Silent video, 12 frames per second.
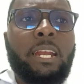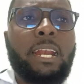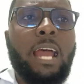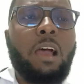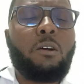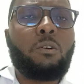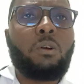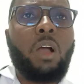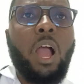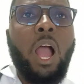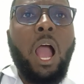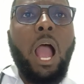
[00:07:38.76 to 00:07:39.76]
Now,
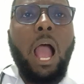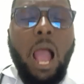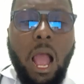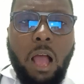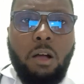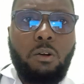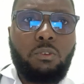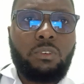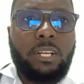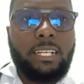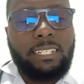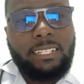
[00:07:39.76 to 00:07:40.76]
how
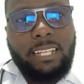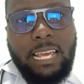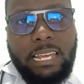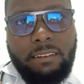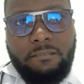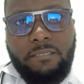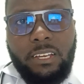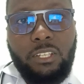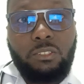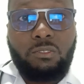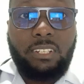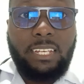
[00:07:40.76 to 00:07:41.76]
does the
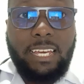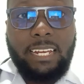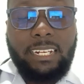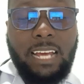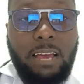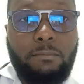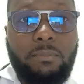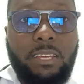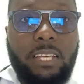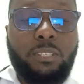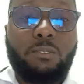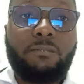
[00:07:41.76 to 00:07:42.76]
infection get up
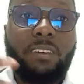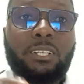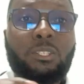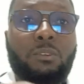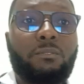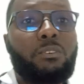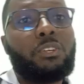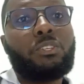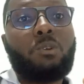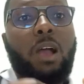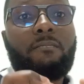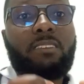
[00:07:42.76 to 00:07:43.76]
there? So, first of all,
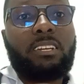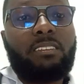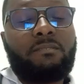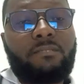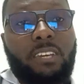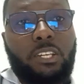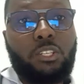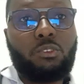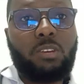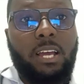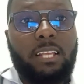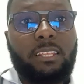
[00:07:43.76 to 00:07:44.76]
you have an
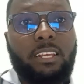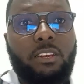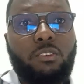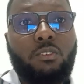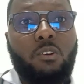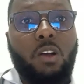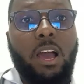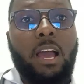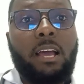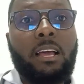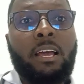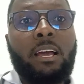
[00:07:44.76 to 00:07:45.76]
infection at the
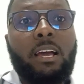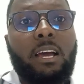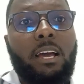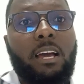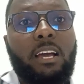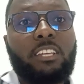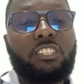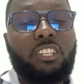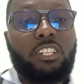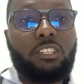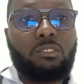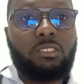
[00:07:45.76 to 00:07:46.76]
lower
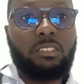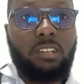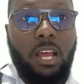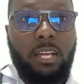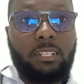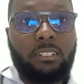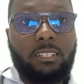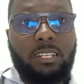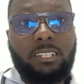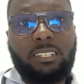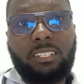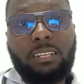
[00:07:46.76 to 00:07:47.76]
genital tract,
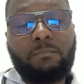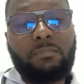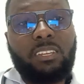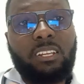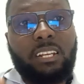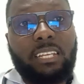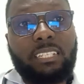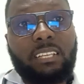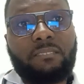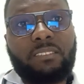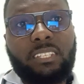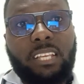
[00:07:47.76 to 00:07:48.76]
that is something like
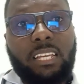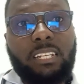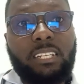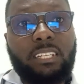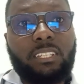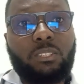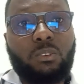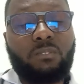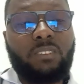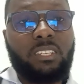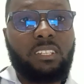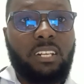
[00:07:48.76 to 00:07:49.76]
cervicitis or
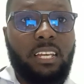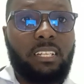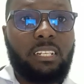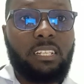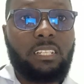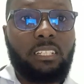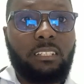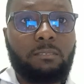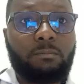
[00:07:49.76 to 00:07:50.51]
vaginitis,